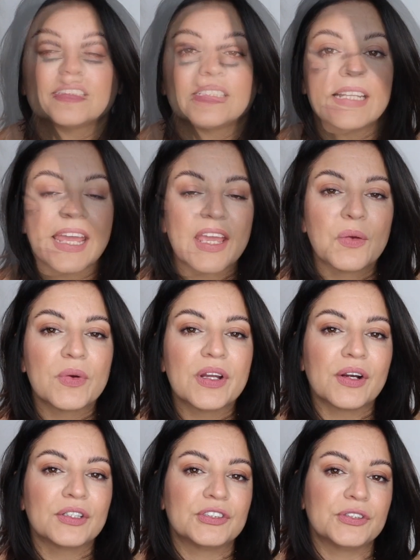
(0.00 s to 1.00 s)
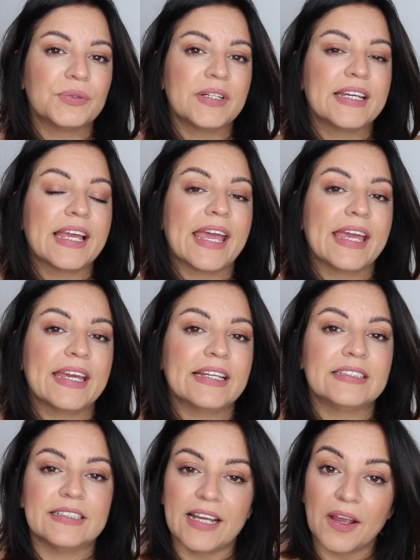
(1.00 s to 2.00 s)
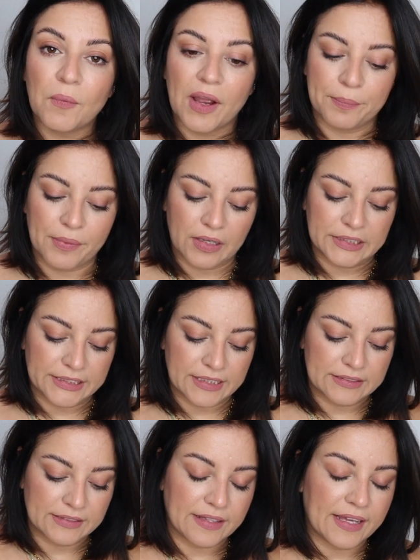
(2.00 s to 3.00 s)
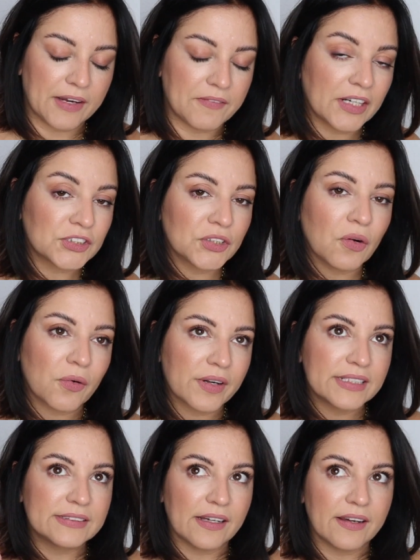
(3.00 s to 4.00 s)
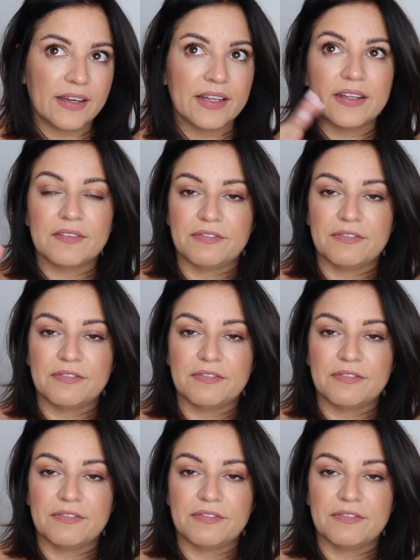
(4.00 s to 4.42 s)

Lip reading: Today we are doing a DIY project that I've actually already done,